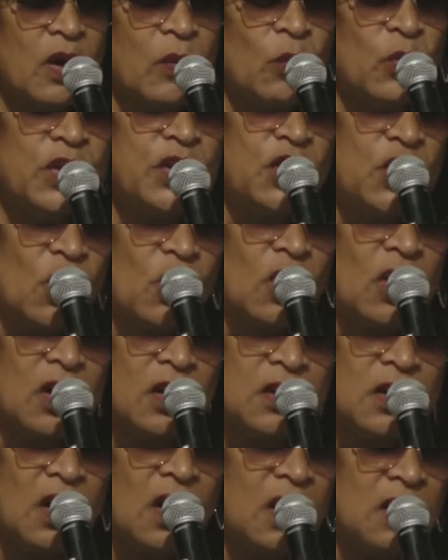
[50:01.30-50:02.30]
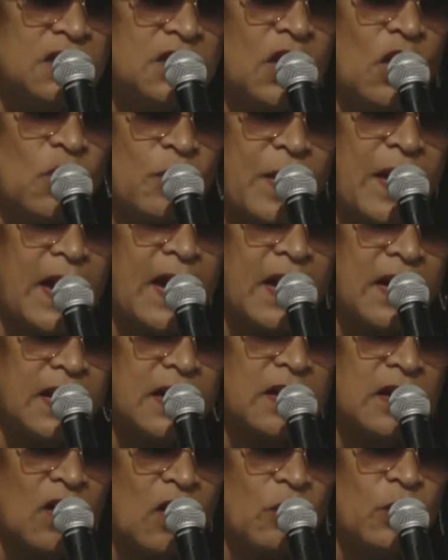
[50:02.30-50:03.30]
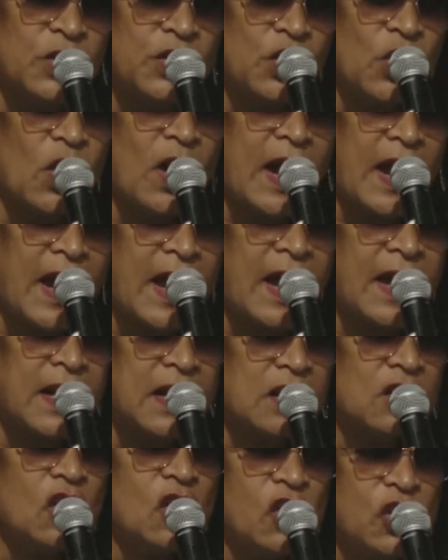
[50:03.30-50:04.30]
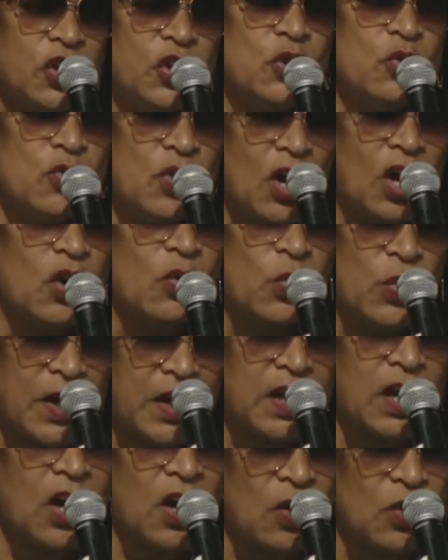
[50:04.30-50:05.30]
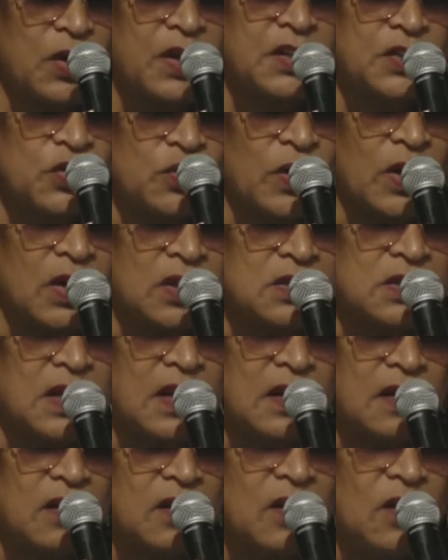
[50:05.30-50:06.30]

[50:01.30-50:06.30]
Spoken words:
when you're a dope addict or when you're an addict, you know where to go get drugs at,